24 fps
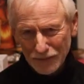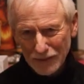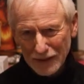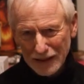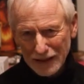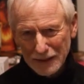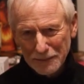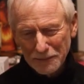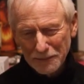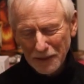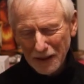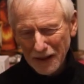
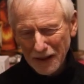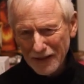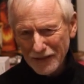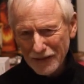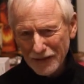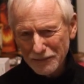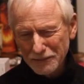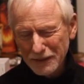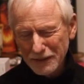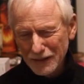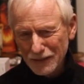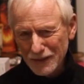really
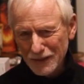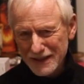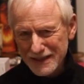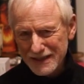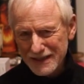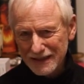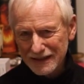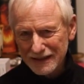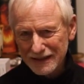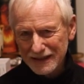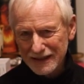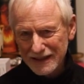bothered me
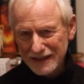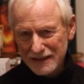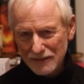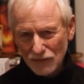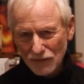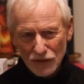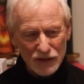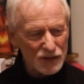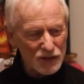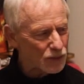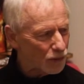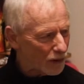was it
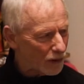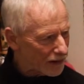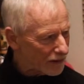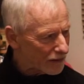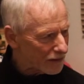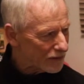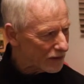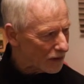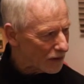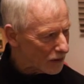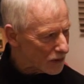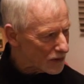was one
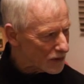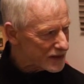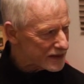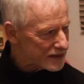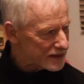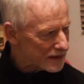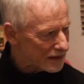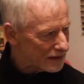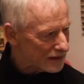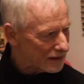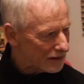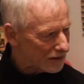of
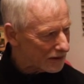those